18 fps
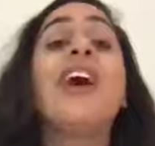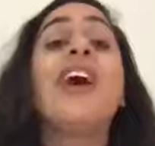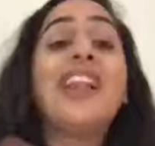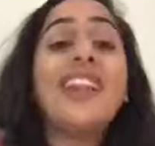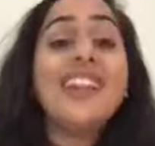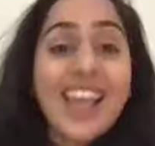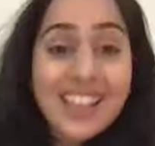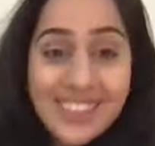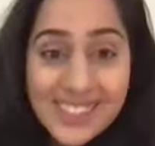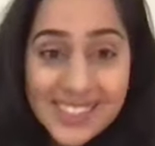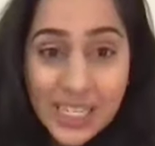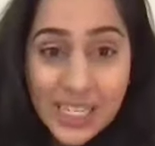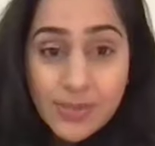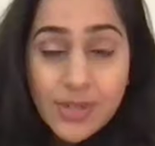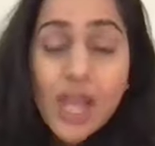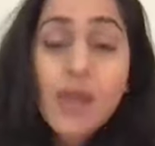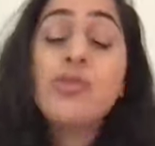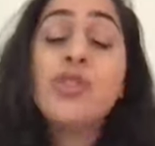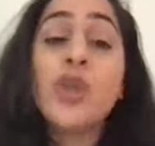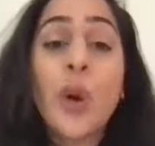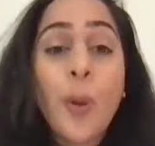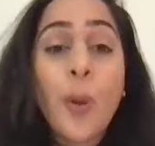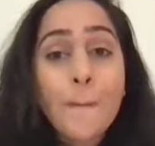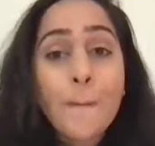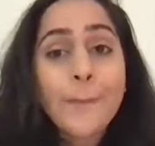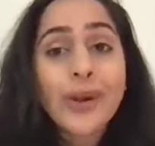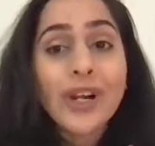but at the same time
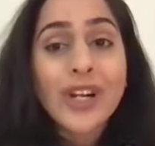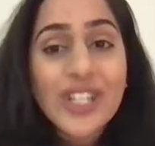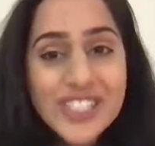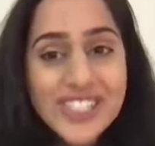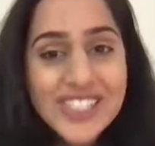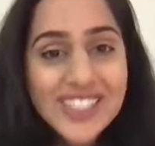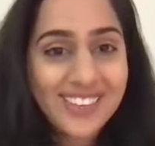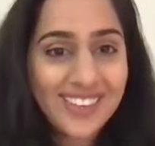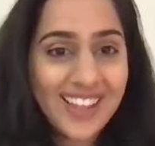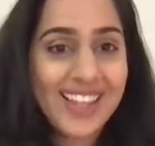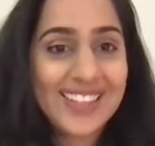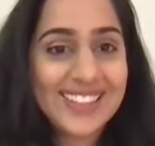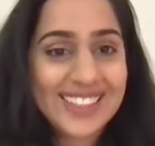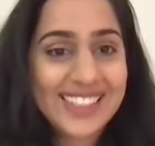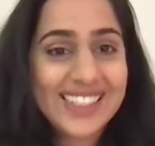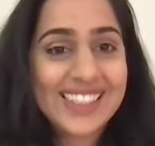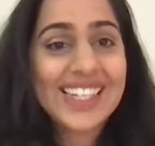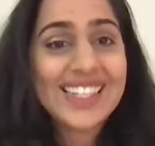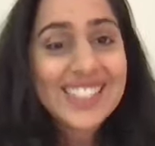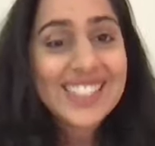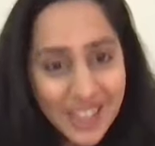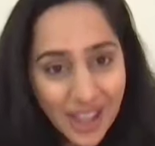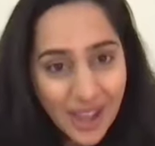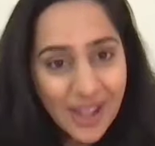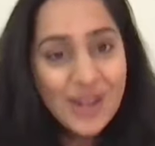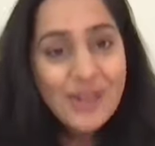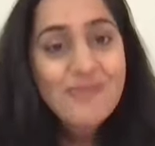don't personalize it it's
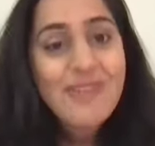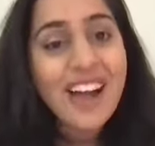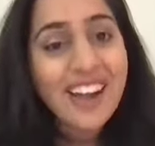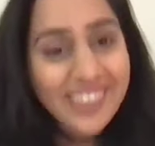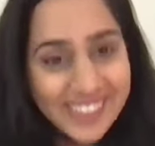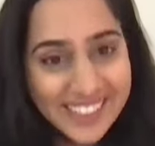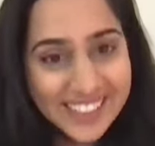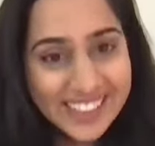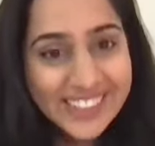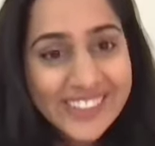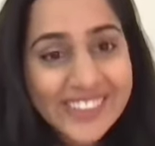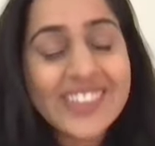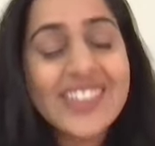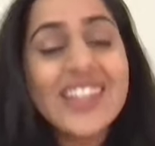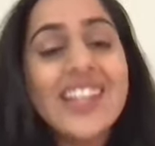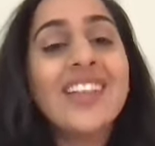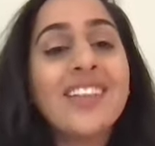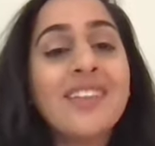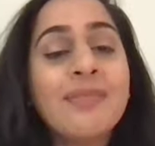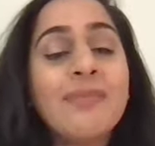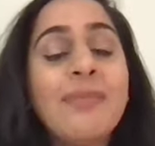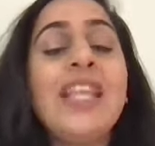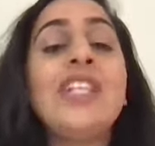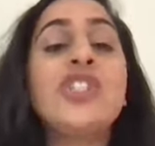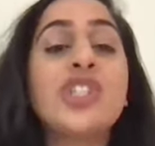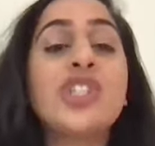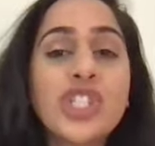not about you well
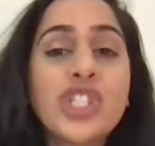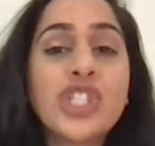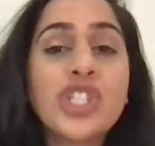meet your